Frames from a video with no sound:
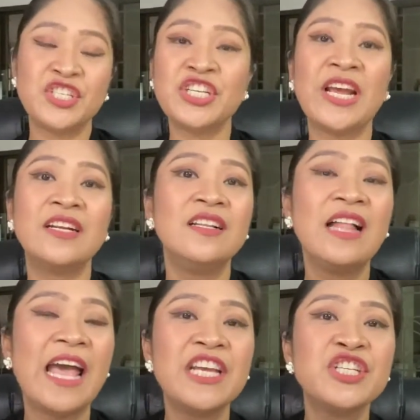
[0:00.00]
channel,
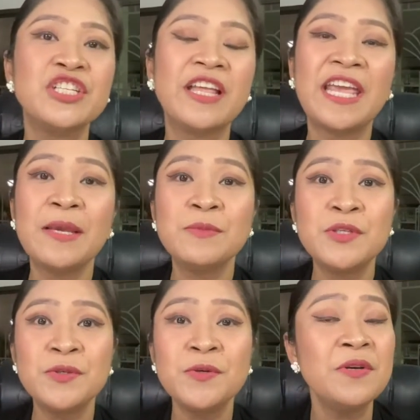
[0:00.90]
I shall aim
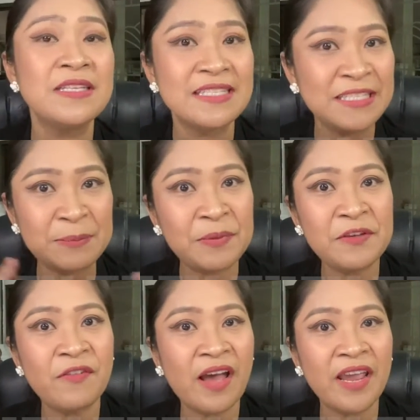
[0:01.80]
to
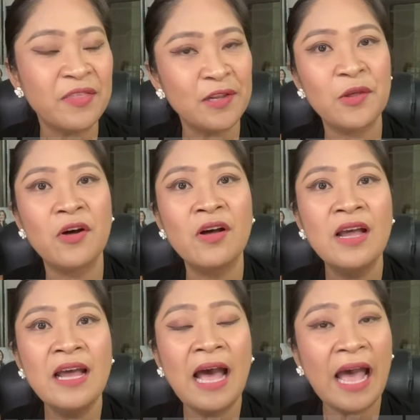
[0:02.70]
simplify the law.
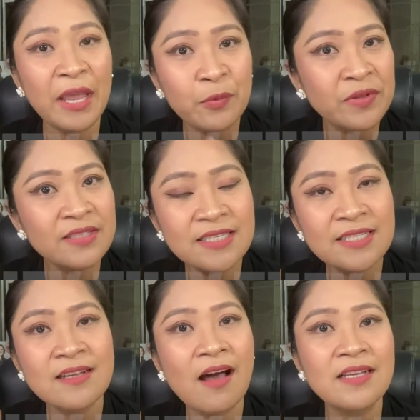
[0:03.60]
I will
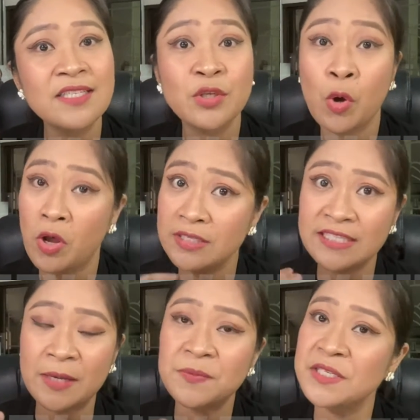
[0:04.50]
discuss
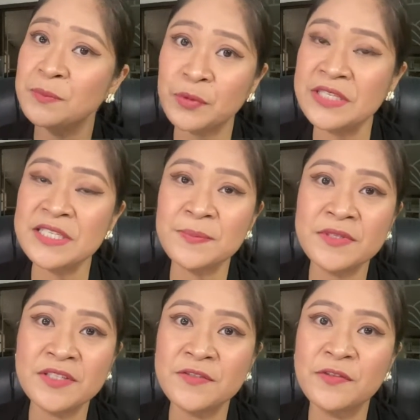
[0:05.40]
concepts and
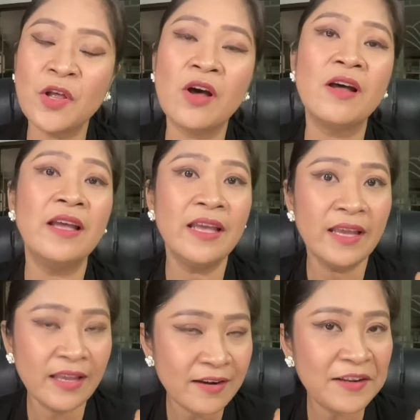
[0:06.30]
principles of law
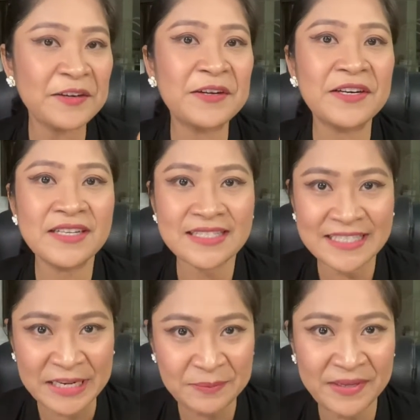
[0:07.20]
in under 10